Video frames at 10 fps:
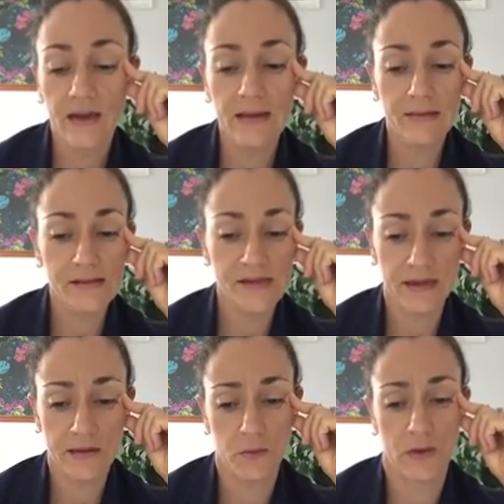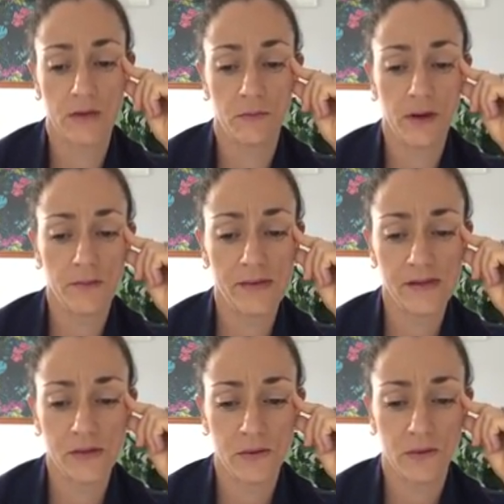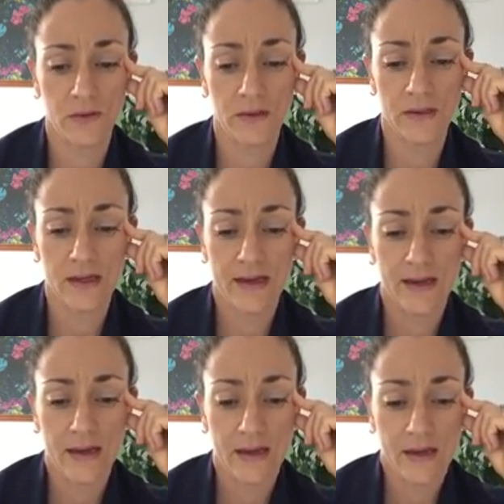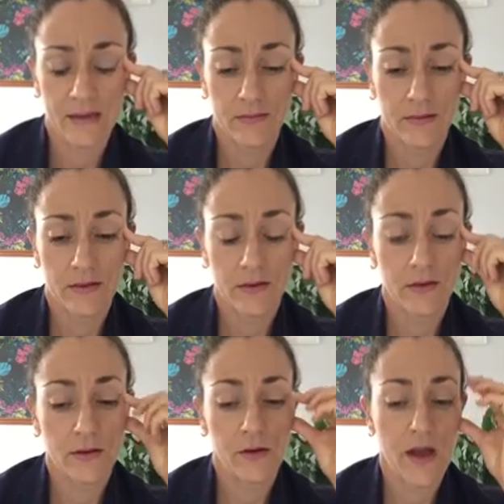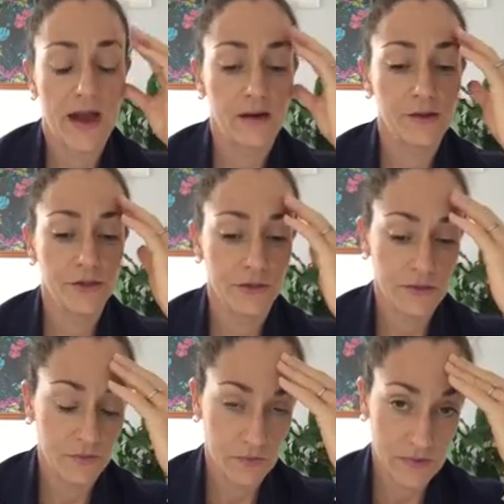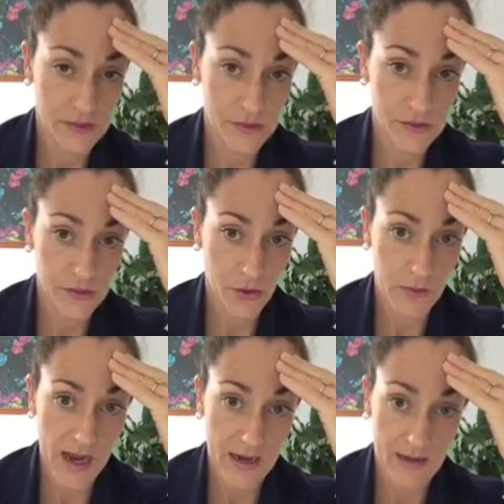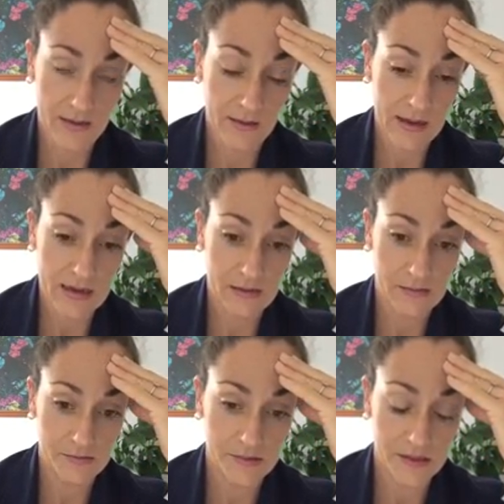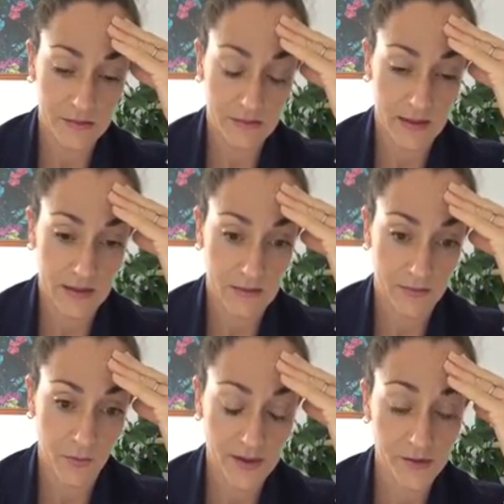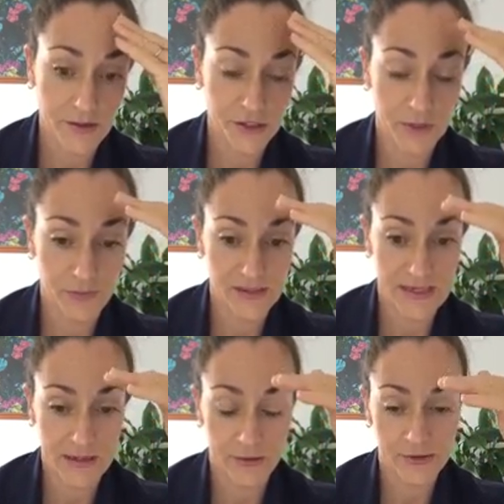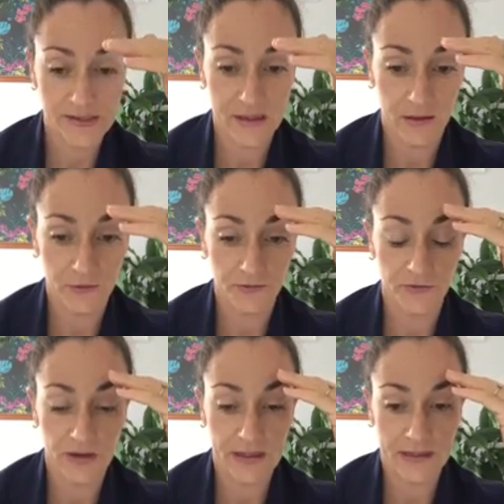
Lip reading: In the second one, my mentor, her attitude was just so bad, and the way that she presented herself